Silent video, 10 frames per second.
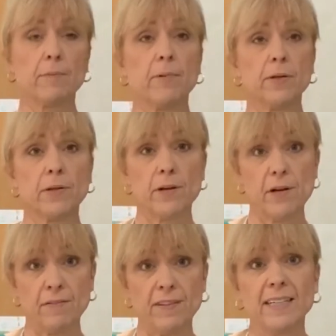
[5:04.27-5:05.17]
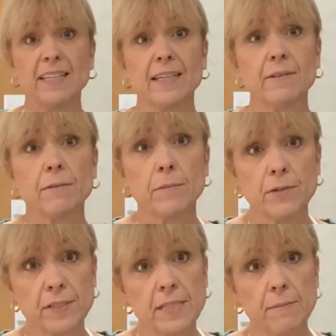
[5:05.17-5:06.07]
pull it off. It
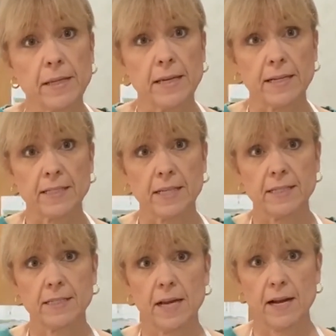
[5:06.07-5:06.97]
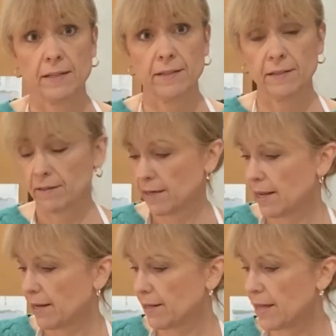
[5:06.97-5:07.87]
removes some of the excess tack there,
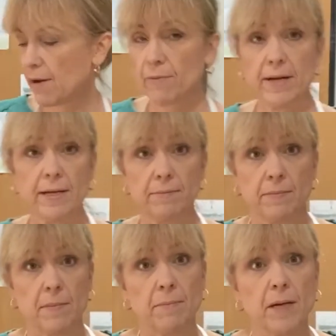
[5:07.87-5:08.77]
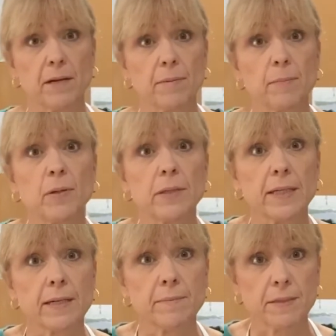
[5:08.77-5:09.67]
and that way I'm not going to be
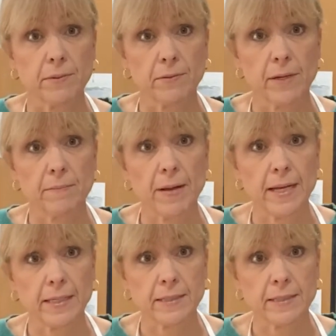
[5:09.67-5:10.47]
pulling up some of the red paint